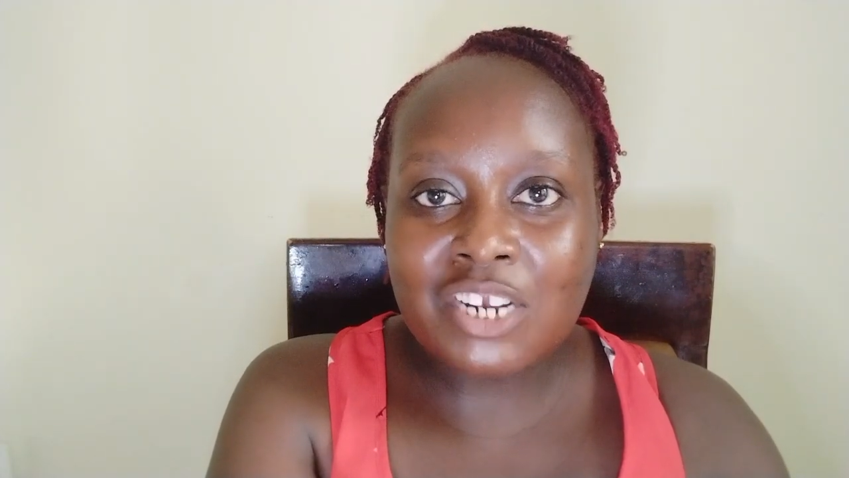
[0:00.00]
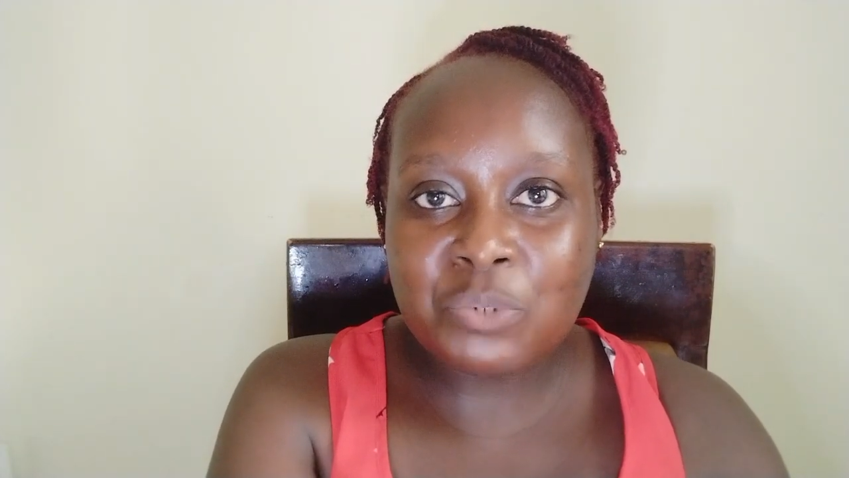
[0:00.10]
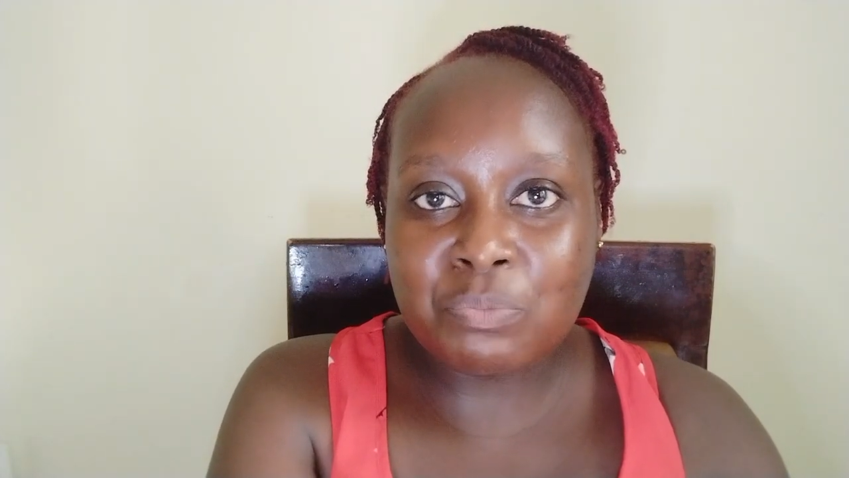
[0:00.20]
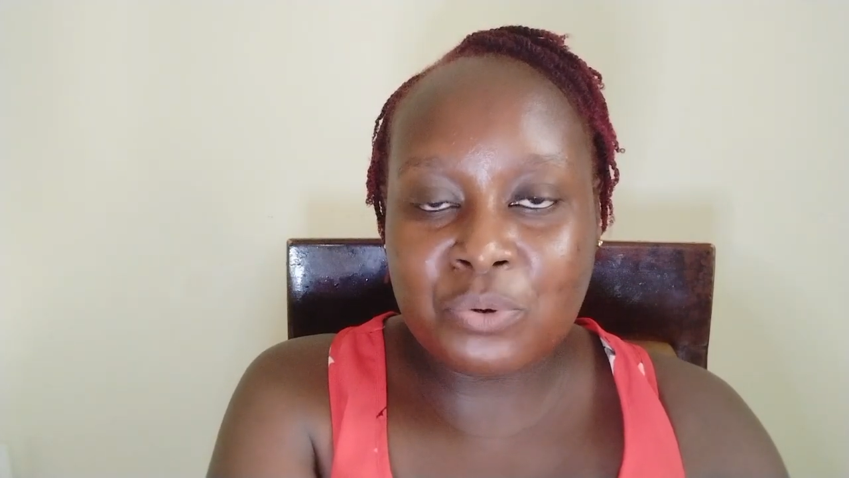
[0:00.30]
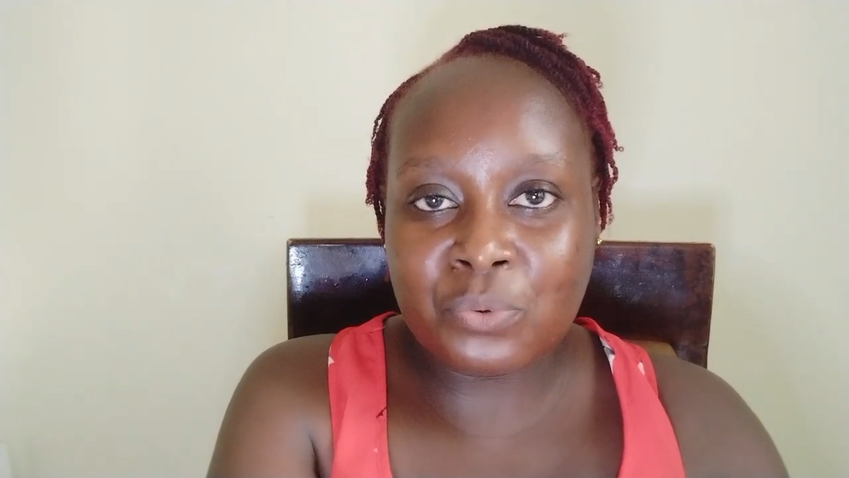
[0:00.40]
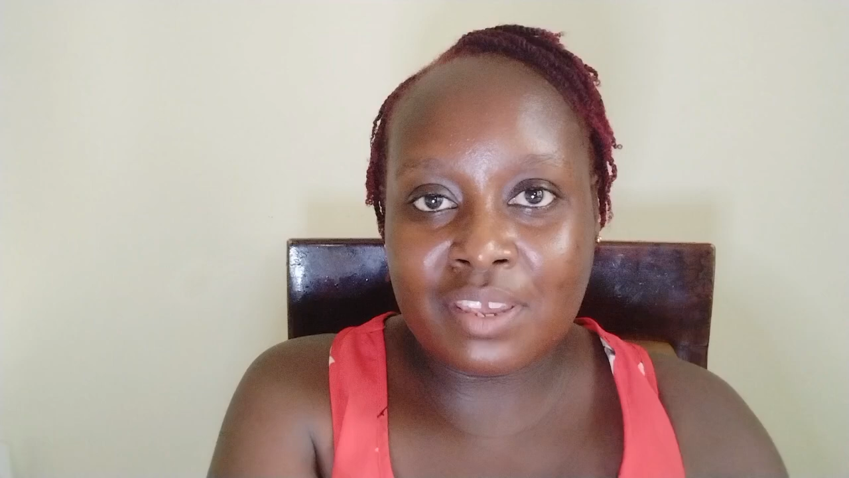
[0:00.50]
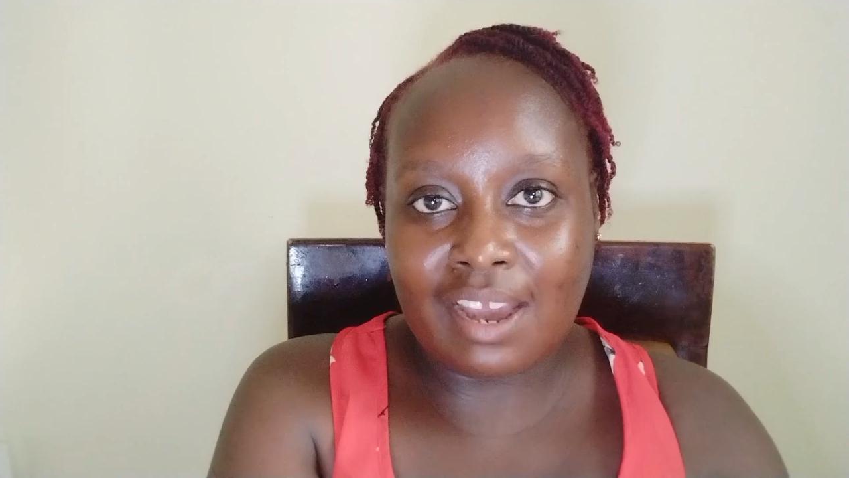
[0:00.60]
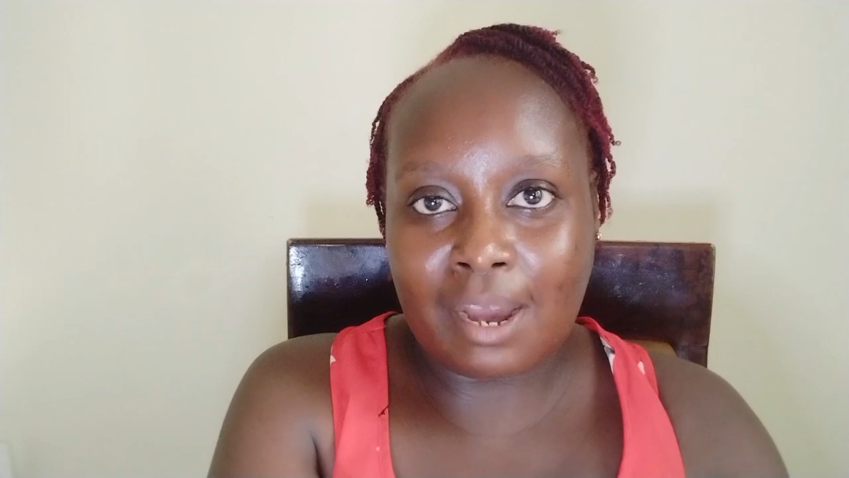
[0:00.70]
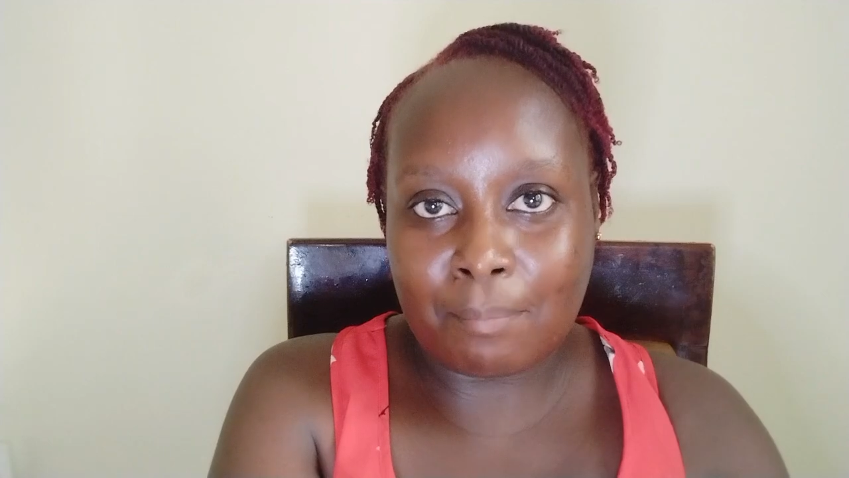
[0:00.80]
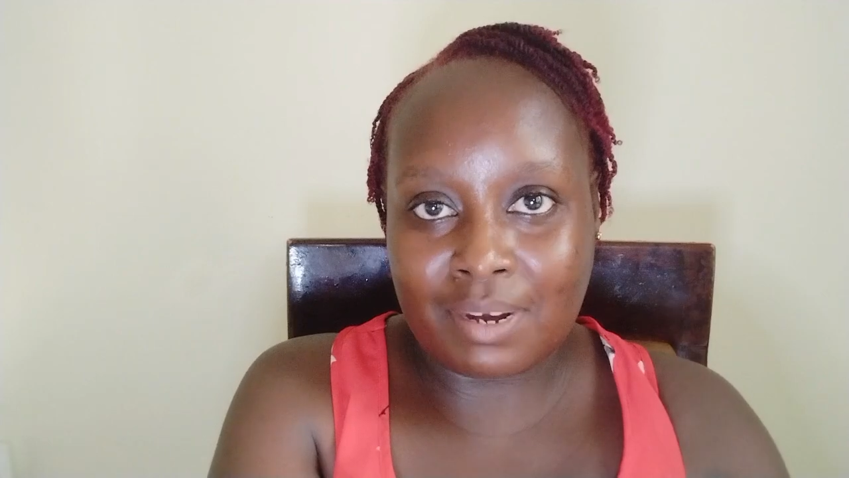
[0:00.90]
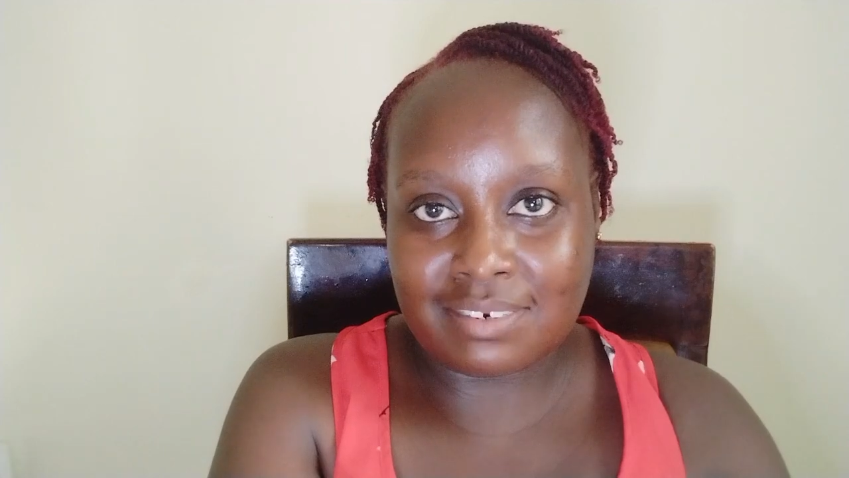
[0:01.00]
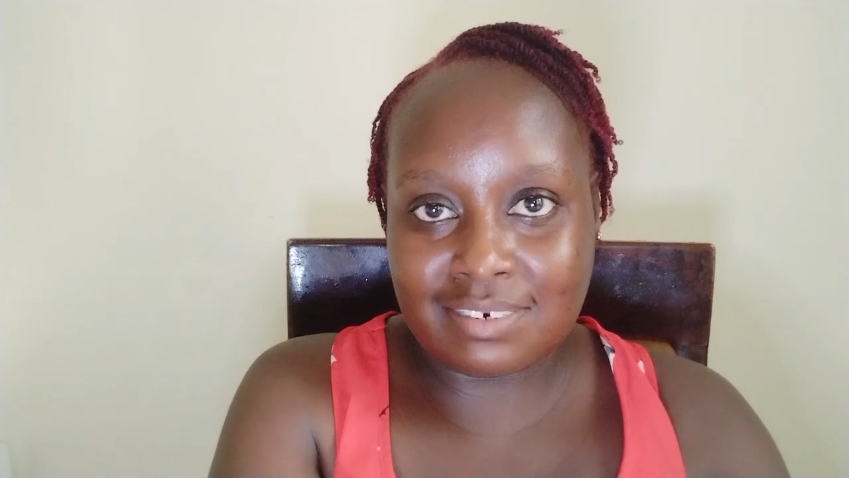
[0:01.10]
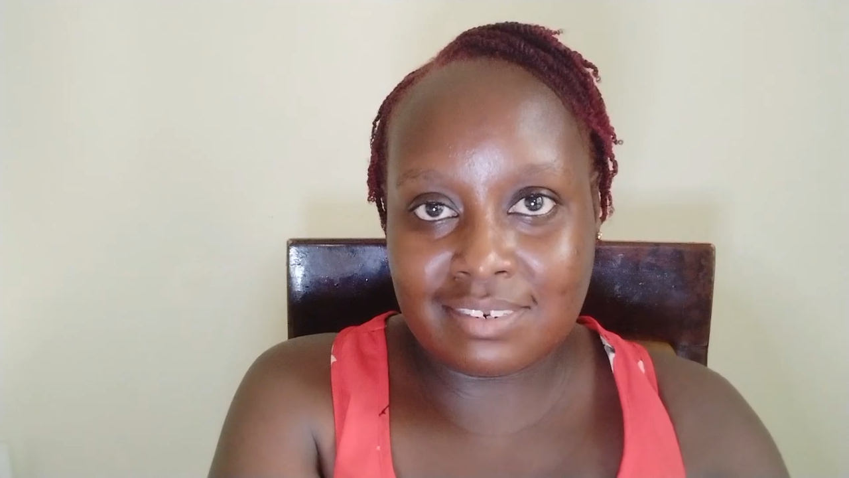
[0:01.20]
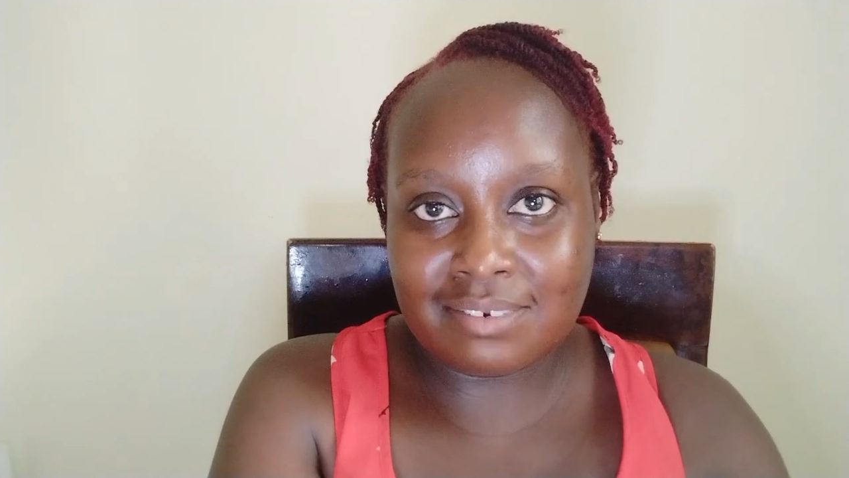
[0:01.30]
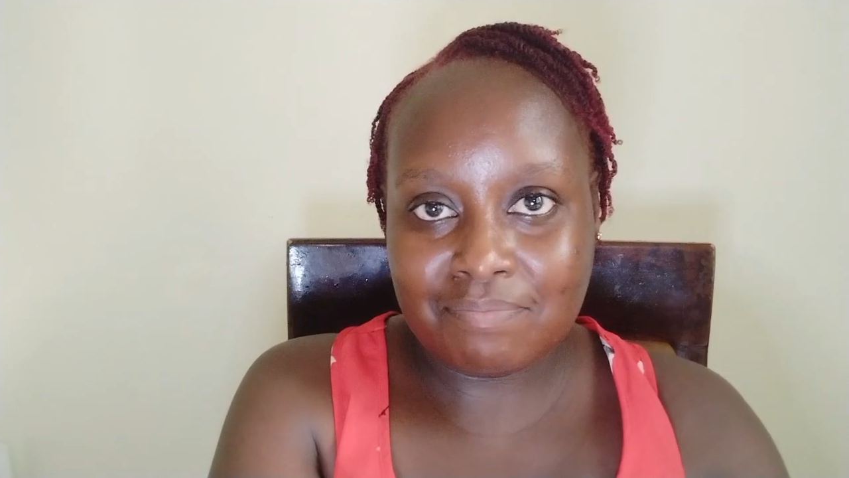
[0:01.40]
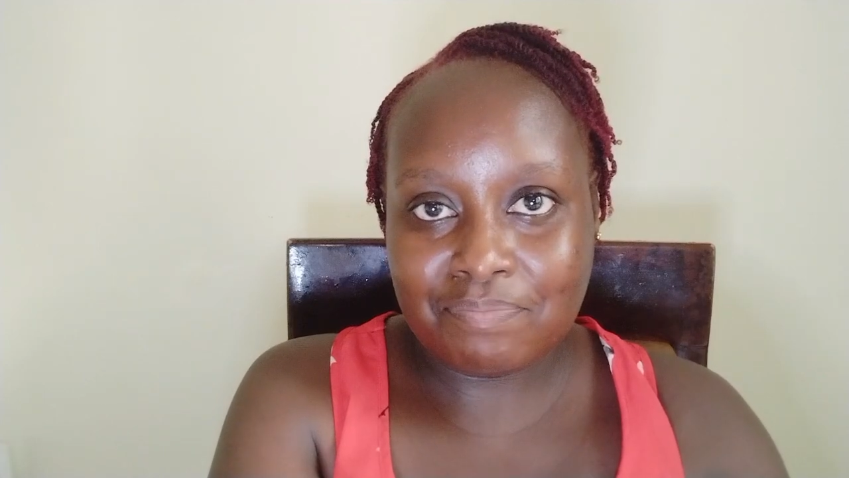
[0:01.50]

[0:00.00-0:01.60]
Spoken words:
H muet apart?